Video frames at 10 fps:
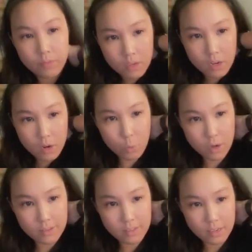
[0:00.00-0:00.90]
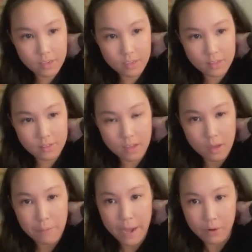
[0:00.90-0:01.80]
you know, one sentence
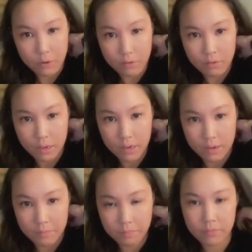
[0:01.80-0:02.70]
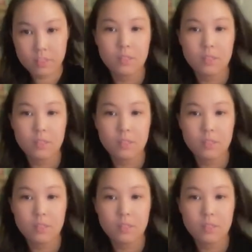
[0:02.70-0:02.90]
about um,